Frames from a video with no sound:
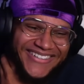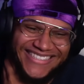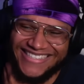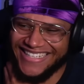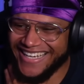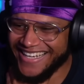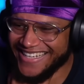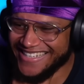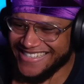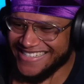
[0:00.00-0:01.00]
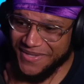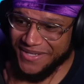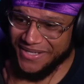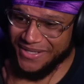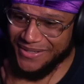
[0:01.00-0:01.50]
shit!
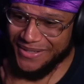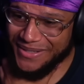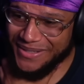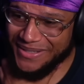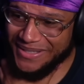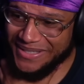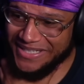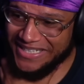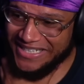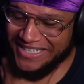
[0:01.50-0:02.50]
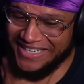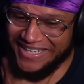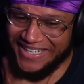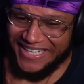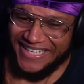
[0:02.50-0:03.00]

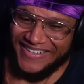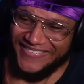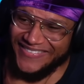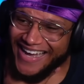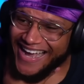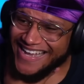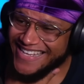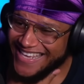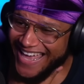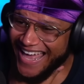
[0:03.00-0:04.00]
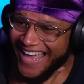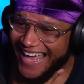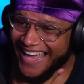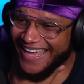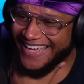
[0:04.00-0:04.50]
Oh my
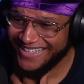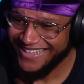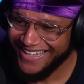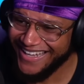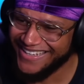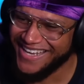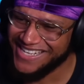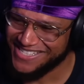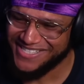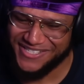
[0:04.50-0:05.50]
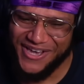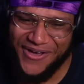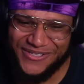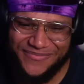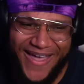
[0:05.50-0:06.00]
god! And then he just
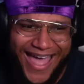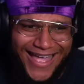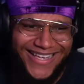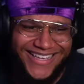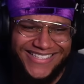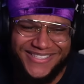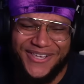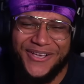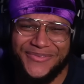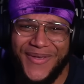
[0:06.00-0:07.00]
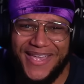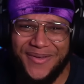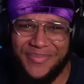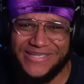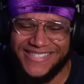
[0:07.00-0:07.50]
goes back in
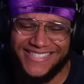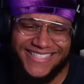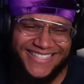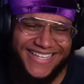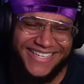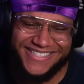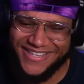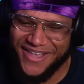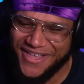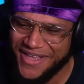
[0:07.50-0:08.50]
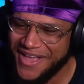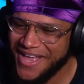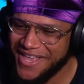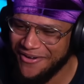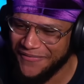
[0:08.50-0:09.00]
position. Niggas...
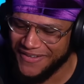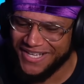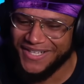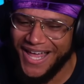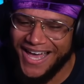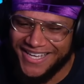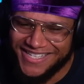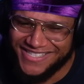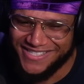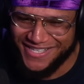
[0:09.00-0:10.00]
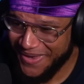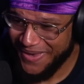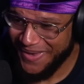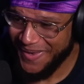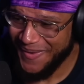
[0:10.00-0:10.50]
You on the clock, he just...
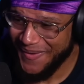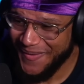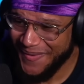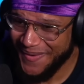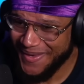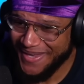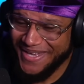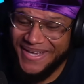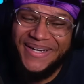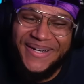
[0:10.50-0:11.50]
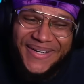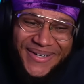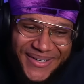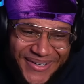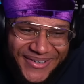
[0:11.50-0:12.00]

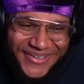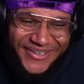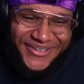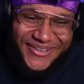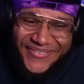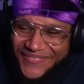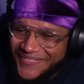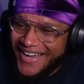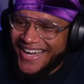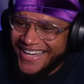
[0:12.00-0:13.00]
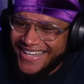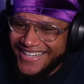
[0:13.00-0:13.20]
Oh, fuck.